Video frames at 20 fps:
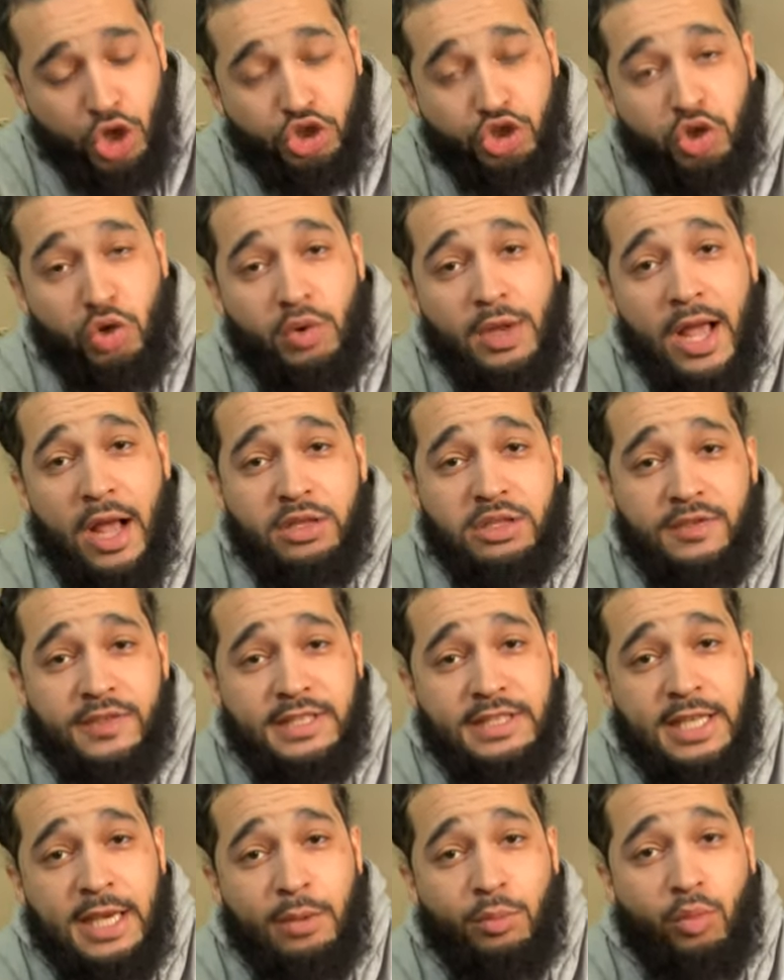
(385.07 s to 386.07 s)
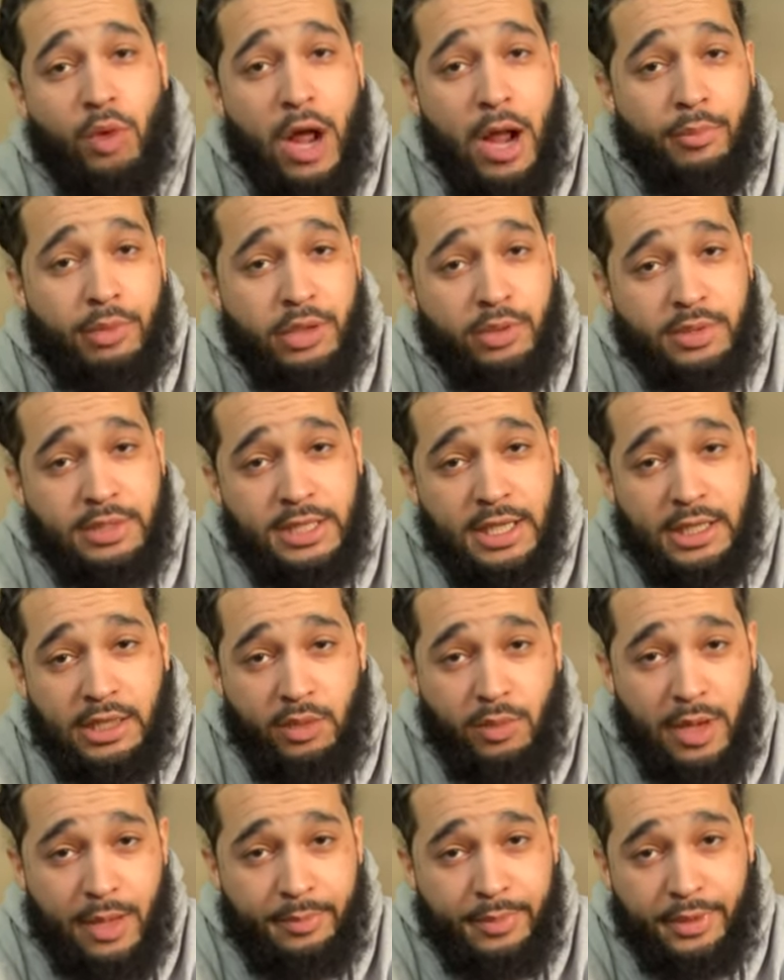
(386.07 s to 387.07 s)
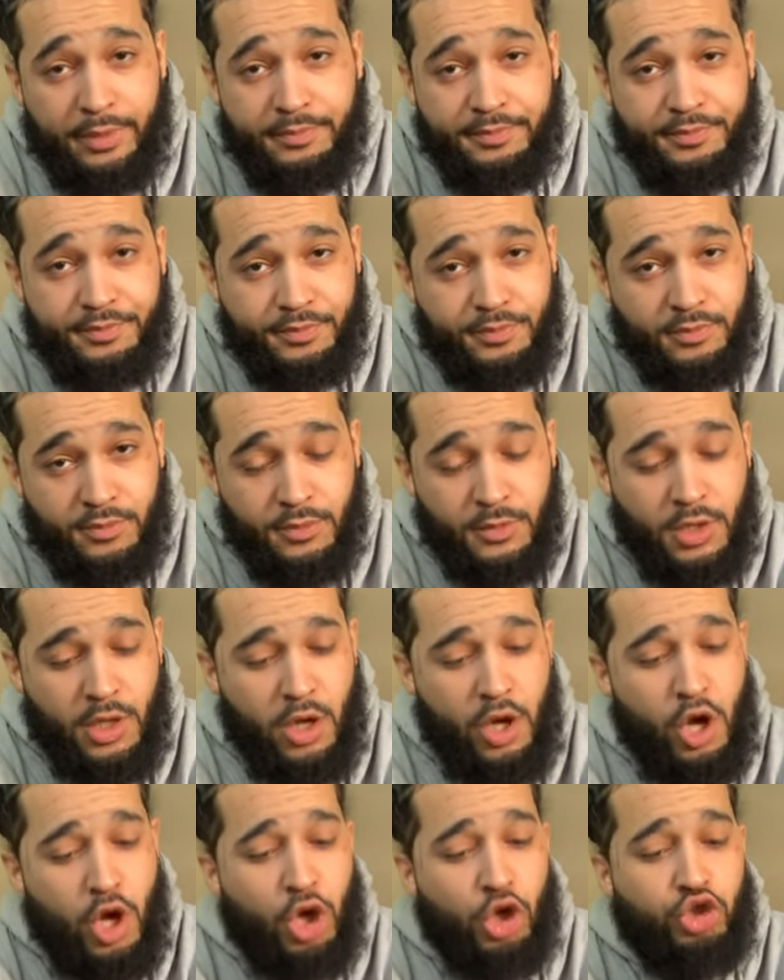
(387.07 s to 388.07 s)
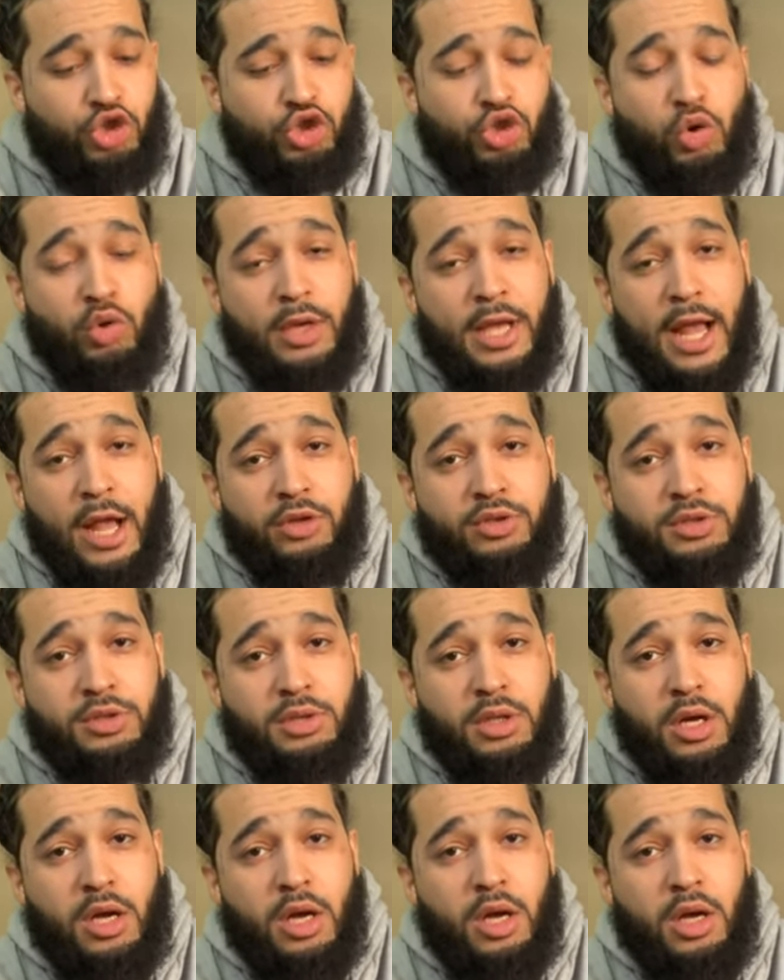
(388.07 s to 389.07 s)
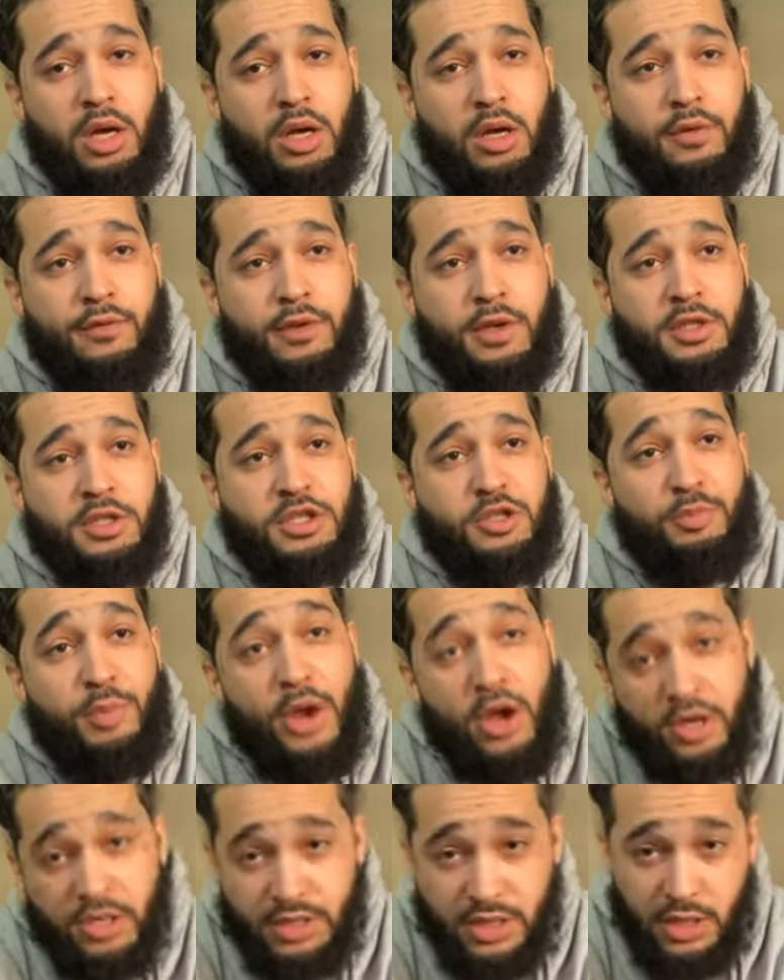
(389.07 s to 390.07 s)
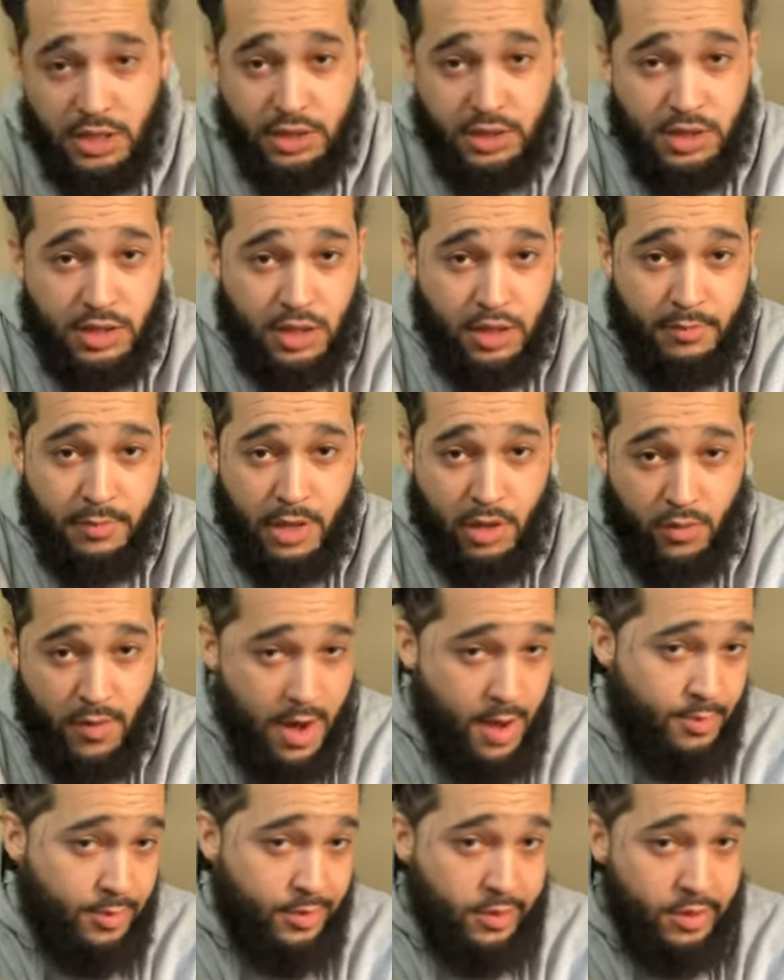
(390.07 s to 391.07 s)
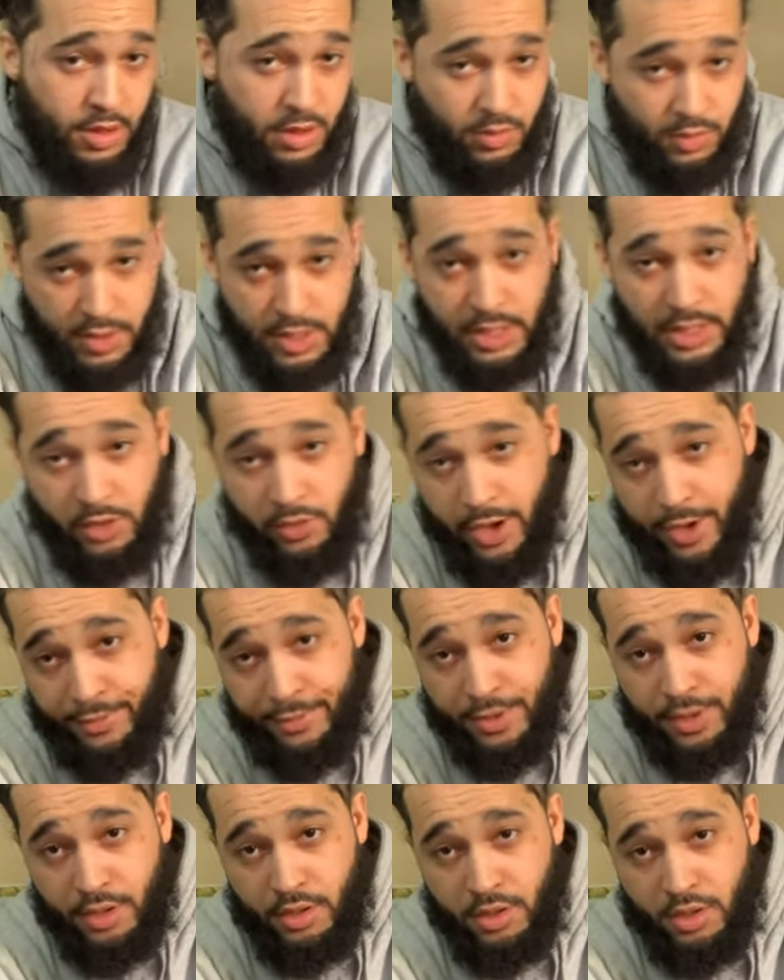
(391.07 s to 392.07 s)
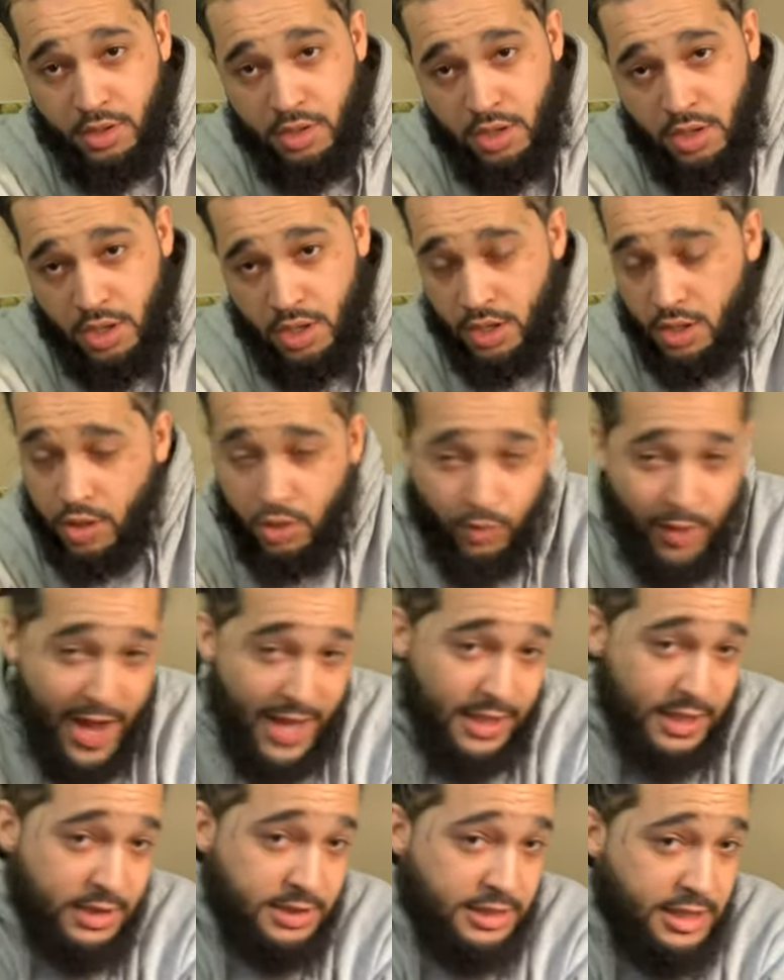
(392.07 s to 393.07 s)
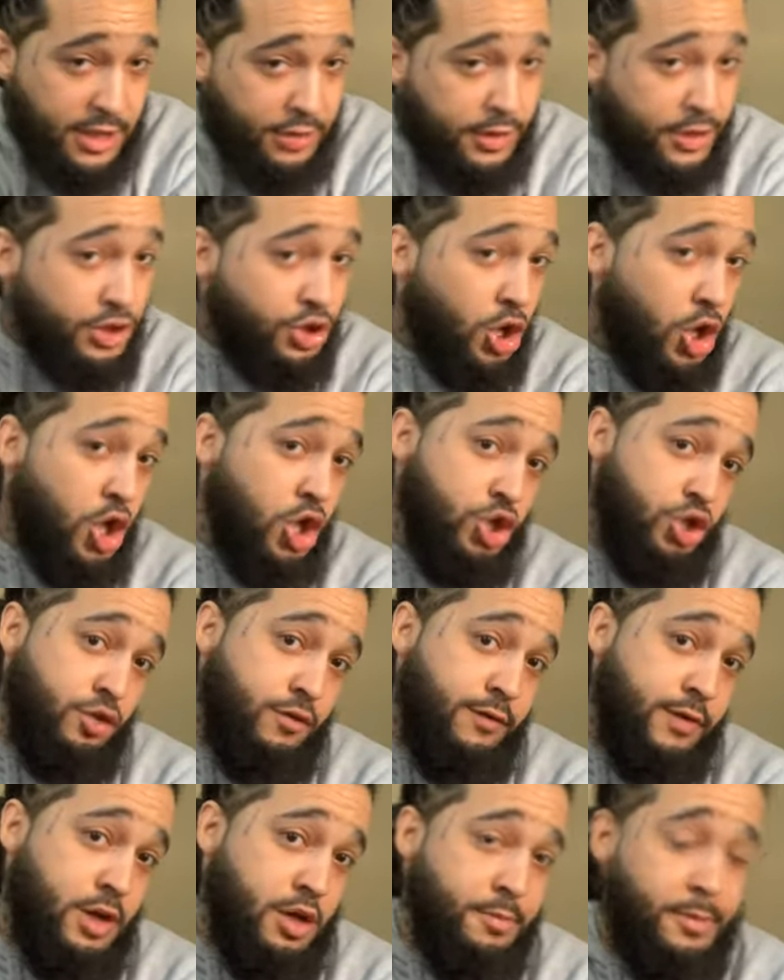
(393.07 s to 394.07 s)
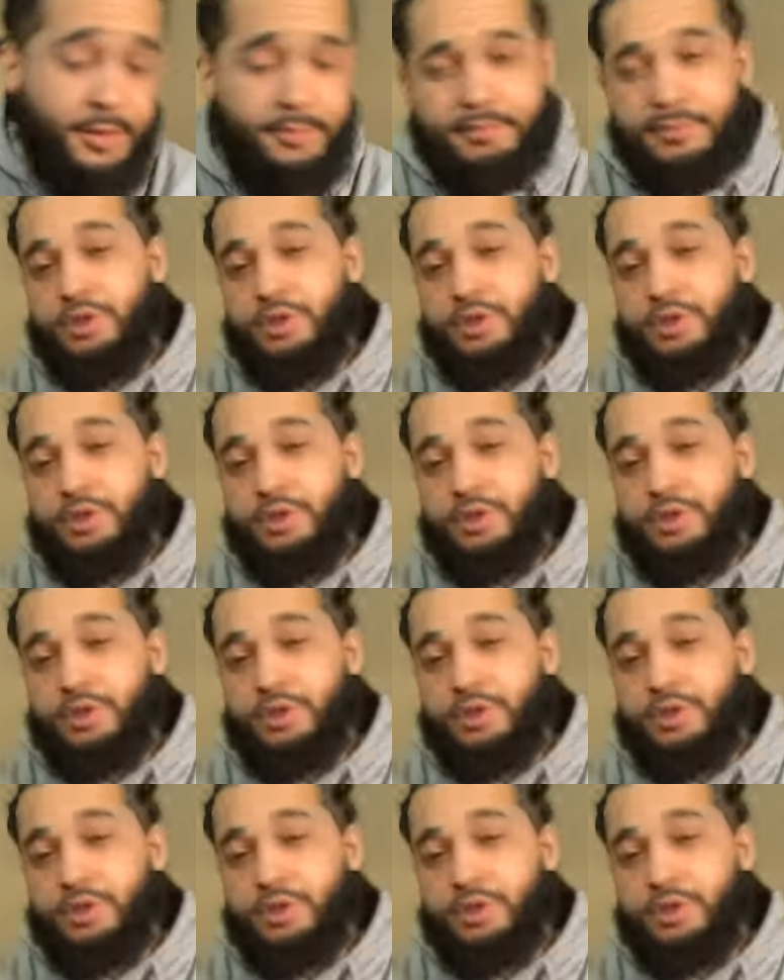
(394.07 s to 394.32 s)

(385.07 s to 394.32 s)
two counts of attempt robbery with deadly weapon, two counts of conspiracy to commit robbery with deadly weapon, and a racketeering charge, you feel me?